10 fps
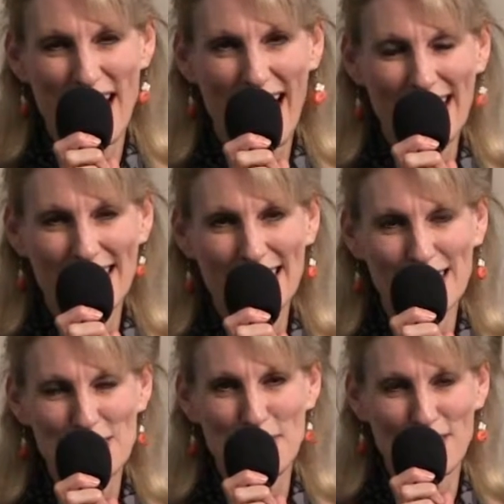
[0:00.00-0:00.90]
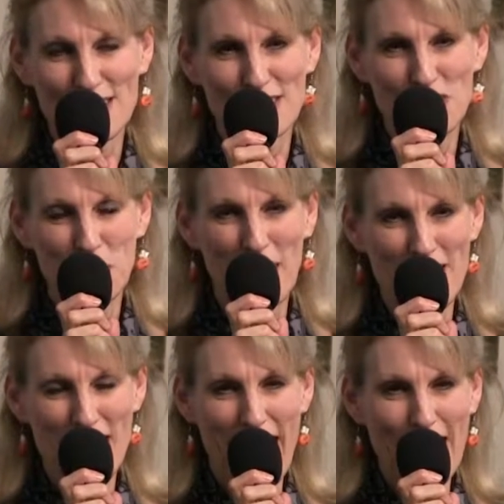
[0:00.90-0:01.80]
that and experience the
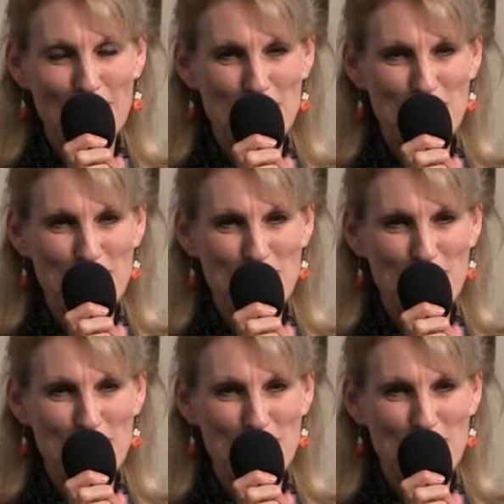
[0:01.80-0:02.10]
joy of that.